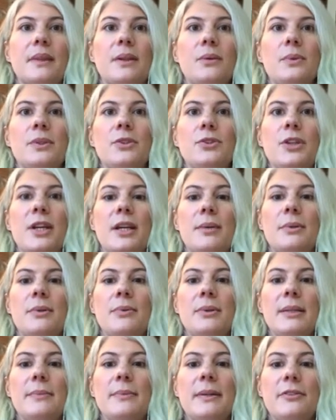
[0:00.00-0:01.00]
which can be
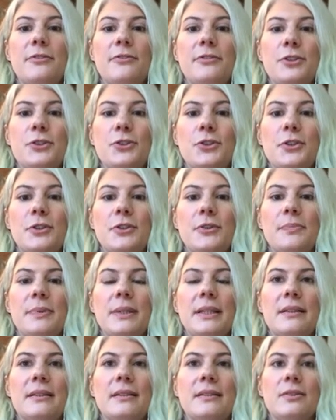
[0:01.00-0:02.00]
really beneficial
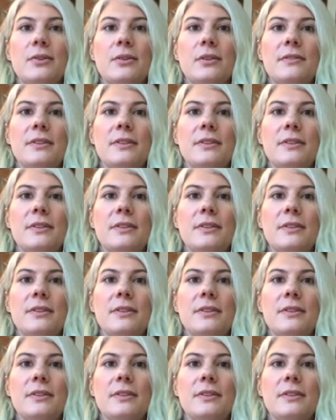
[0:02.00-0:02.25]
because all